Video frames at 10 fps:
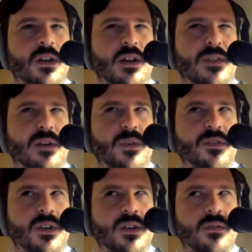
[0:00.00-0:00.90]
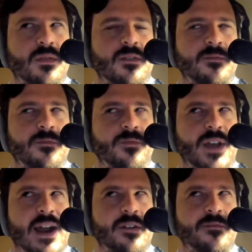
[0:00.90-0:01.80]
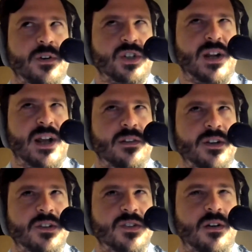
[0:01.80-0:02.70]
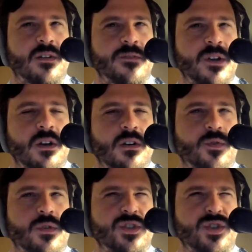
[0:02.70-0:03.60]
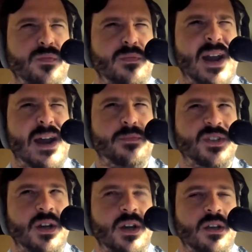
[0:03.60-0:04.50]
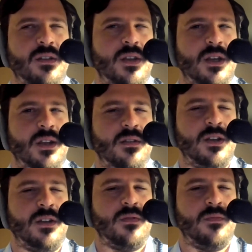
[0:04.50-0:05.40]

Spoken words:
and then with the added functionalities of course, new maps, the